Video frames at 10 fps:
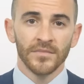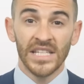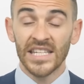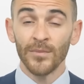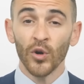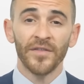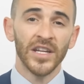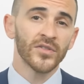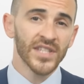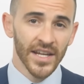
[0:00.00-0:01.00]
To see more
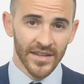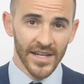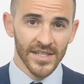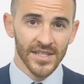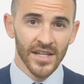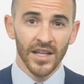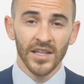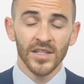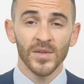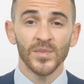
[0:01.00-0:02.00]
videos like this,
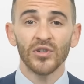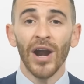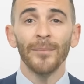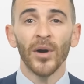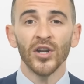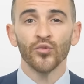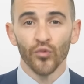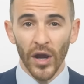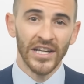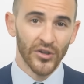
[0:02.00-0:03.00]
click the subscribe button
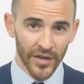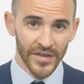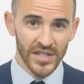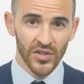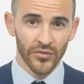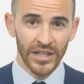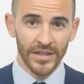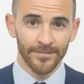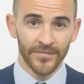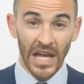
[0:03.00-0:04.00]
right here on this
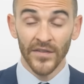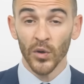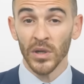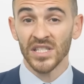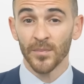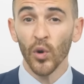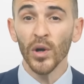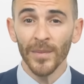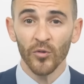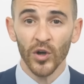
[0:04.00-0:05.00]
screen. And if you want to
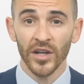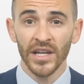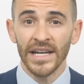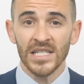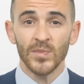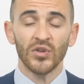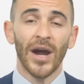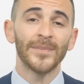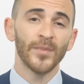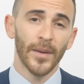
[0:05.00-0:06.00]
support my work,
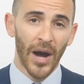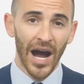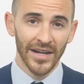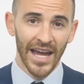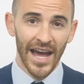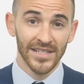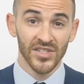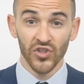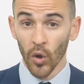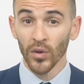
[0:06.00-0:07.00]
subscribe to my
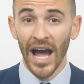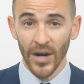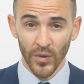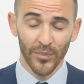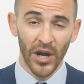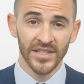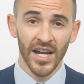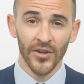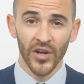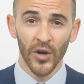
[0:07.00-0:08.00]
podcast, No Lie with Brian
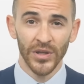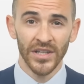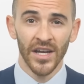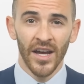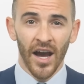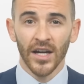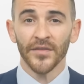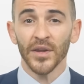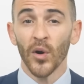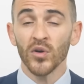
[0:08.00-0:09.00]
Tyler Cohen. I
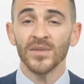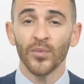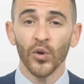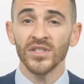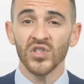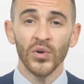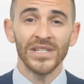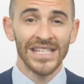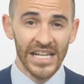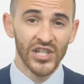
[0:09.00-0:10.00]
cover the most important
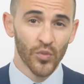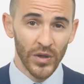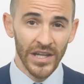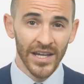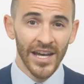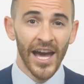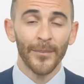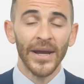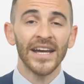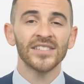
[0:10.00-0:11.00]
stories each week,
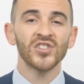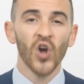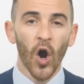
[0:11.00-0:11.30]
and my guest is